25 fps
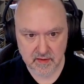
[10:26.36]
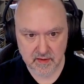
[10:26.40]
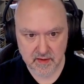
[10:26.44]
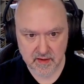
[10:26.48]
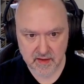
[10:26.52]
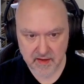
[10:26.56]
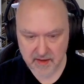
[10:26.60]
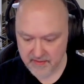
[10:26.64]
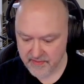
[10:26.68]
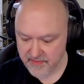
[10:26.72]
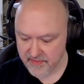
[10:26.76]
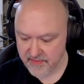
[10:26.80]

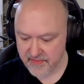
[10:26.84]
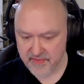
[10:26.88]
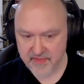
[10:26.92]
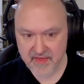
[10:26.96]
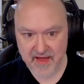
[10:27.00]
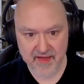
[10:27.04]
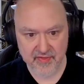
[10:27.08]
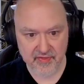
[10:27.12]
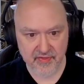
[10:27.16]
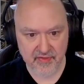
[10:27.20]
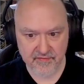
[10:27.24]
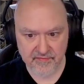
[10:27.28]
and
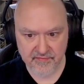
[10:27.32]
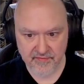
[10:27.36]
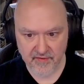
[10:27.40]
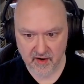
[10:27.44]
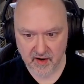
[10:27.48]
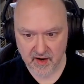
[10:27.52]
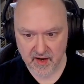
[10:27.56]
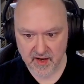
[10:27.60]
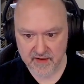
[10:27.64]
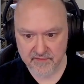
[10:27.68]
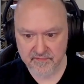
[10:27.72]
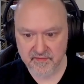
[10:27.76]
that the
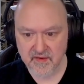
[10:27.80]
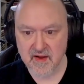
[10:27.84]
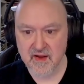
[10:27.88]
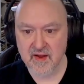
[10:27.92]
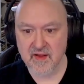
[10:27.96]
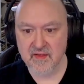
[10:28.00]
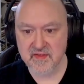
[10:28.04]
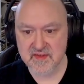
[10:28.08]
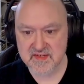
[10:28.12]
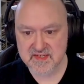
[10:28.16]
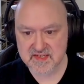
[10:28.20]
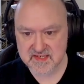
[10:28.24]
five.
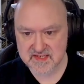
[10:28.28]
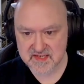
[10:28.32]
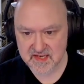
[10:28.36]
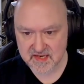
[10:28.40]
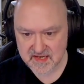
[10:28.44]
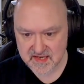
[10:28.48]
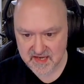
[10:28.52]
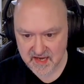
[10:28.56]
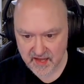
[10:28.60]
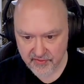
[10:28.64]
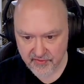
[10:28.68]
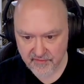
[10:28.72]
This is
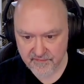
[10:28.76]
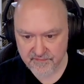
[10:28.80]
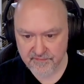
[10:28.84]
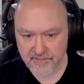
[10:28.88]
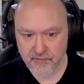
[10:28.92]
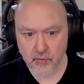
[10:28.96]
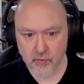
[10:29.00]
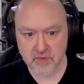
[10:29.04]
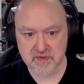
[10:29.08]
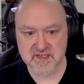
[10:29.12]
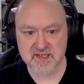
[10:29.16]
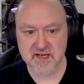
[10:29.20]
another
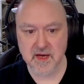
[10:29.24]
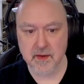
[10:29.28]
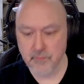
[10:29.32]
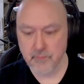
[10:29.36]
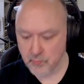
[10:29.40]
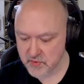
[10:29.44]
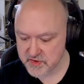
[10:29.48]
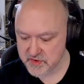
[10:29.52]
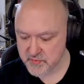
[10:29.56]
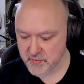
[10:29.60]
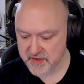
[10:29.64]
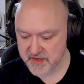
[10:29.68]
four sum,
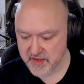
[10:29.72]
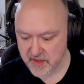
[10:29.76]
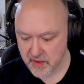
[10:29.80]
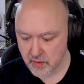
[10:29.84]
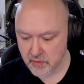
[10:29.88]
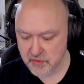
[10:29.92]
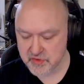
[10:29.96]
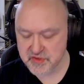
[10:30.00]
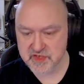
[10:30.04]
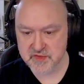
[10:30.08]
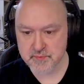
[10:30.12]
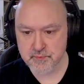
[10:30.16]
which we
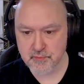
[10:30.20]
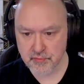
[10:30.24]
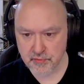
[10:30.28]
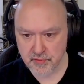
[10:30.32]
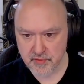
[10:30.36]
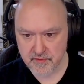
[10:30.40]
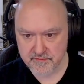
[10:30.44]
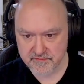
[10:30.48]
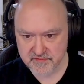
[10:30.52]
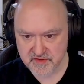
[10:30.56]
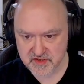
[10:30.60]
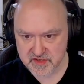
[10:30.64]
know just
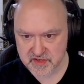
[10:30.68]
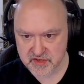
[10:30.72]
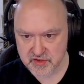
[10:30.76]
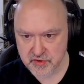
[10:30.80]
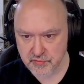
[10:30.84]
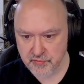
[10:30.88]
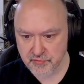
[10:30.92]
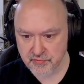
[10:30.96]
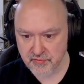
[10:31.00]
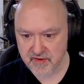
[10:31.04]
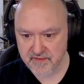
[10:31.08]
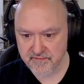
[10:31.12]
proved is
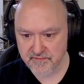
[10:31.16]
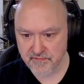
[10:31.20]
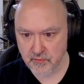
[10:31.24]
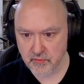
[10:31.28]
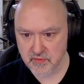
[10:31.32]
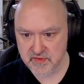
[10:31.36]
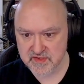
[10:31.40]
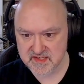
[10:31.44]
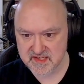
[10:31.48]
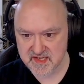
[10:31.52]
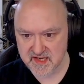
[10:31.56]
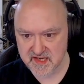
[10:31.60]
two, three,
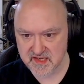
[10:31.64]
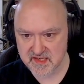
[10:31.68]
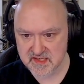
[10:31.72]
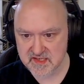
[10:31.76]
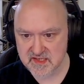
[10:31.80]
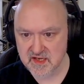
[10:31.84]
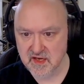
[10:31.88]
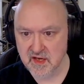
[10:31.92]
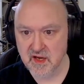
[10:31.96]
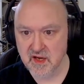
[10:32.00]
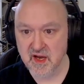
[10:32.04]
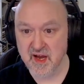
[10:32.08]
four, six.